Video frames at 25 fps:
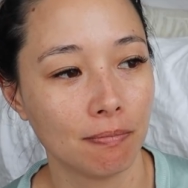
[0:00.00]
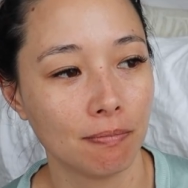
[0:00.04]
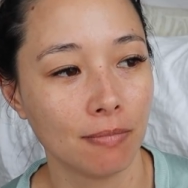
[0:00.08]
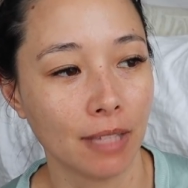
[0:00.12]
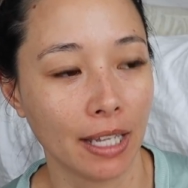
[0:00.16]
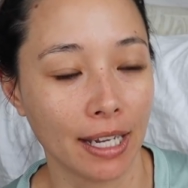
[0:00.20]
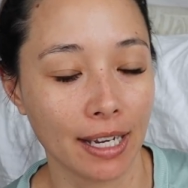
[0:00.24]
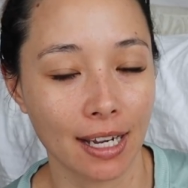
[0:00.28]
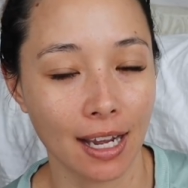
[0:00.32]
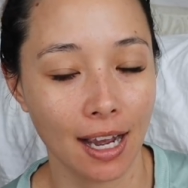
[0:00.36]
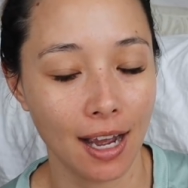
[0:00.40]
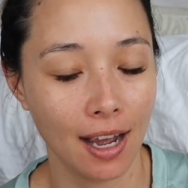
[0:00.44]

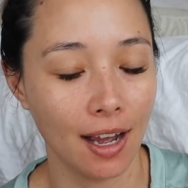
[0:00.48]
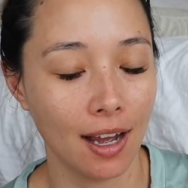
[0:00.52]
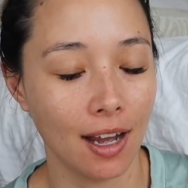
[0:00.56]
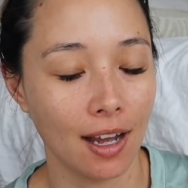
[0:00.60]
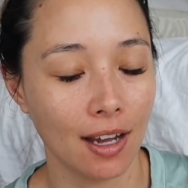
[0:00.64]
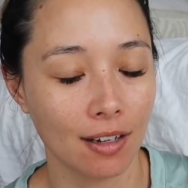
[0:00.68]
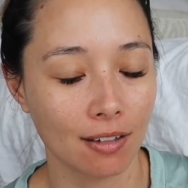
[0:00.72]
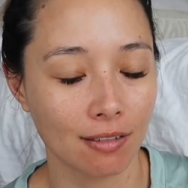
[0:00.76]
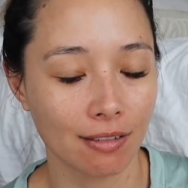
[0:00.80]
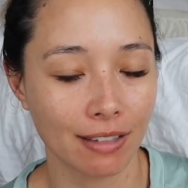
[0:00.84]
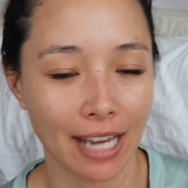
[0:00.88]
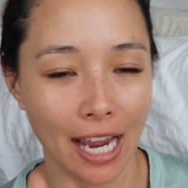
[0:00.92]
like
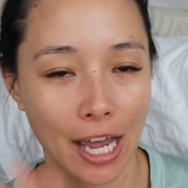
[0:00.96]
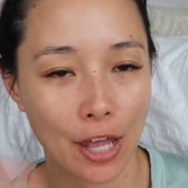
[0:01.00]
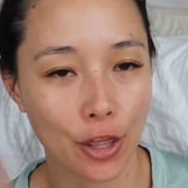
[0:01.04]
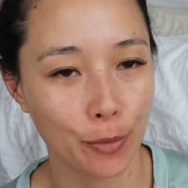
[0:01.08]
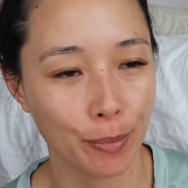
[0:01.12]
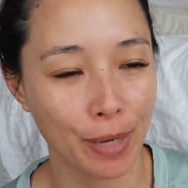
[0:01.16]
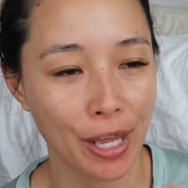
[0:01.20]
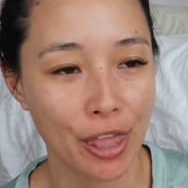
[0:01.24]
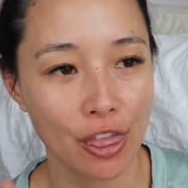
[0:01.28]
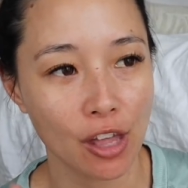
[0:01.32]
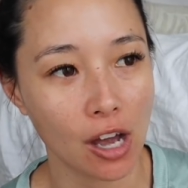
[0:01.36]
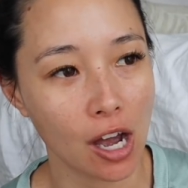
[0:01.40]
gather
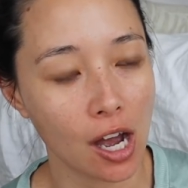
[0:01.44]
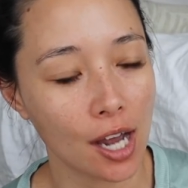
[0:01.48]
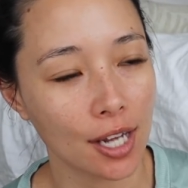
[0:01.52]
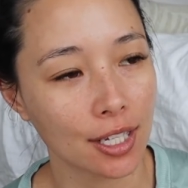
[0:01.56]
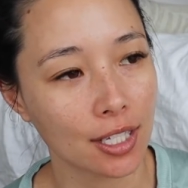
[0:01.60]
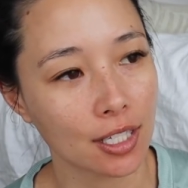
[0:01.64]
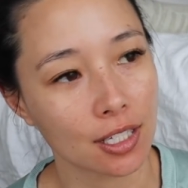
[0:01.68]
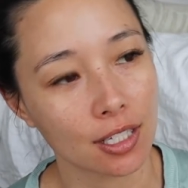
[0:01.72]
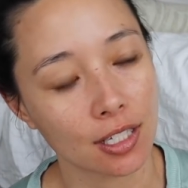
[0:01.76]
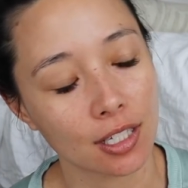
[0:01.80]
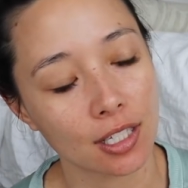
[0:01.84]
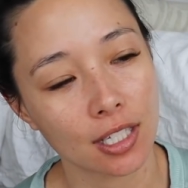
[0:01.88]
my
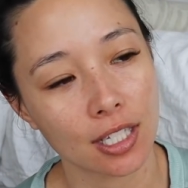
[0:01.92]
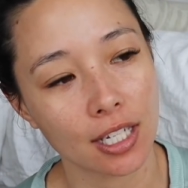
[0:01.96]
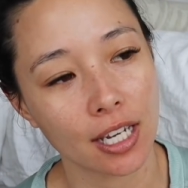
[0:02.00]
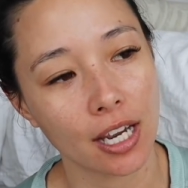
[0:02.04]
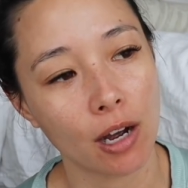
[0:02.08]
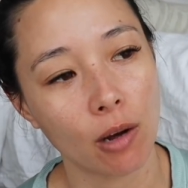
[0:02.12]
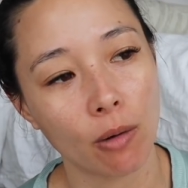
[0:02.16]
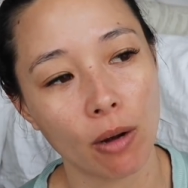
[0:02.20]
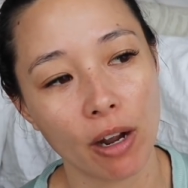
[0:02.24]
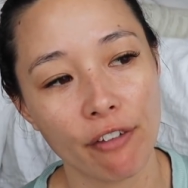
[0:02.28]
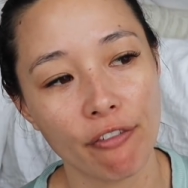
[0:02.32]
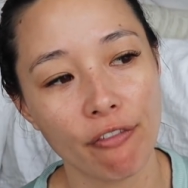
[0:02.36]
thoughts and see
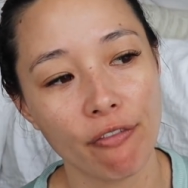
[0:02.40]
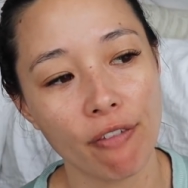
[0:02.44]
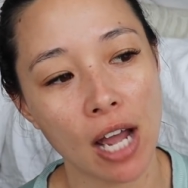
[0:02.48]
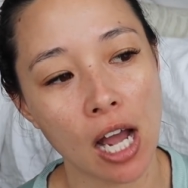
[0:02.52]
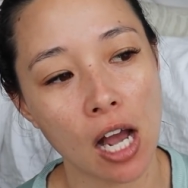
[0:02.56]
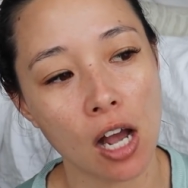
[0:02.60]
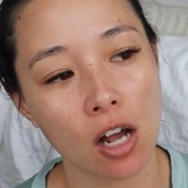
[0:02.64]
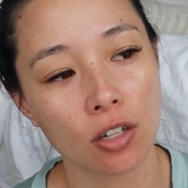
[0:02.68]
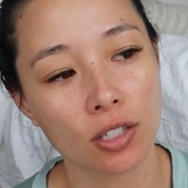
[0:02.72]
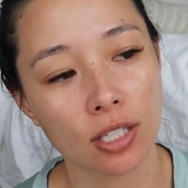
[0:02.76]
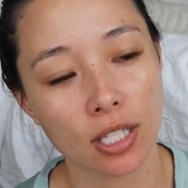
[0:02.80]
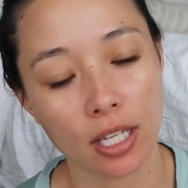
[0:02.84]
how I
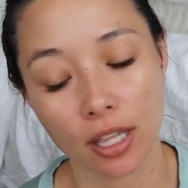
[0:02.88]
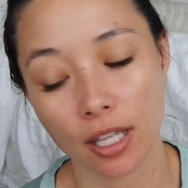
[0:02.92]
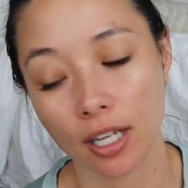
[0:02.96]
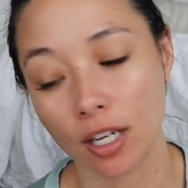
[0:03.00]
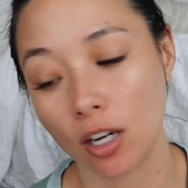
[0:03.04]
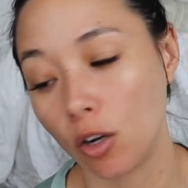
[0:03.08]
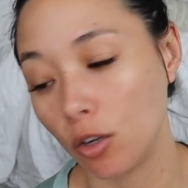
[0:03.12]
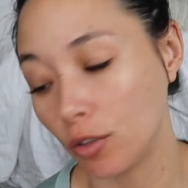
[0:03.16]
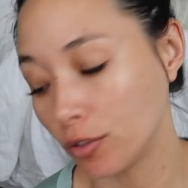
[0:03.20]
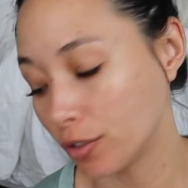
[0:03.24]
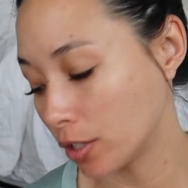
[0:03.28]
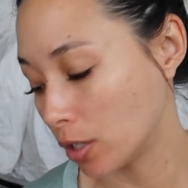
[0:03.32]
felt, and then
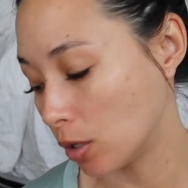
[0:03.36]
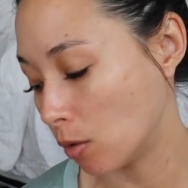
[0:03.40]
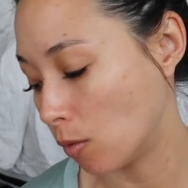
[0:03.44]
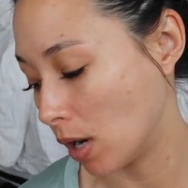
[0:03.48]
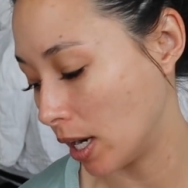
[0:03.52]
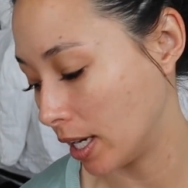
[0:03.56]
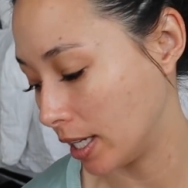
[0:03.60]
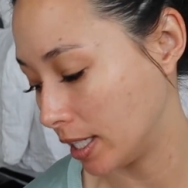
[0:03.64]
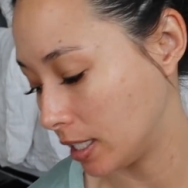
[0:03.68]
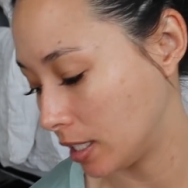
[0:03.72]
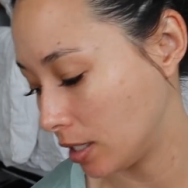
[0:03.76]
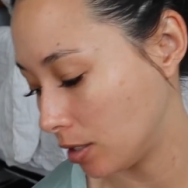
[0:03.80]
also
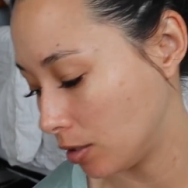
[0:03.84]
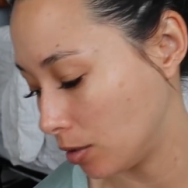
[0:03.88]
wanted